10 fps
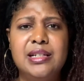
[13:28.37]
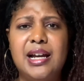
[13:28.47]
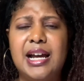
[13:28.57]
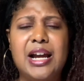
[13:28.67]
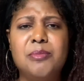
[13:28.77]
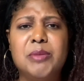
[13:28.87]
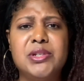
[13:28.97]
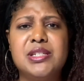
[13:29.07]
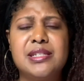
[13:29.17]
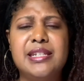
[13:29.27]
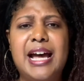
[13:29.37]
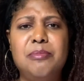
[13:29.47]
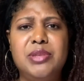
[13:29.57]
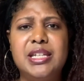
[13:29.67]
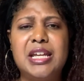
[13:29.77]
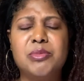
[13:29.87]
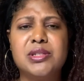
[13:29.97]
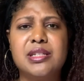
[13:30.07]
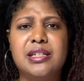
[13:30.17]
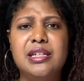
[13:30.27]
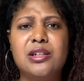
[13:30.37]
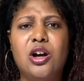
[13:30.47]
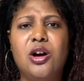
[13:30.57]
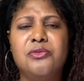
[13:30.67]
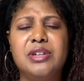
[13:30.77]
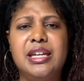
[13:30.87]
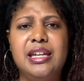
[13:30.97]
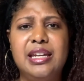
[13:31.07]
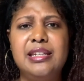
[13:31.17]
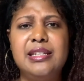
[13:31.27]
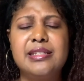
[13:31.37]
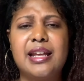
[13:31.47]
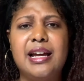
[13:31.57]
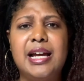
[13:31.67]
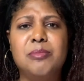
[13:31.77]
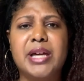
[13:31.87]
I remember just not being able to get off any time.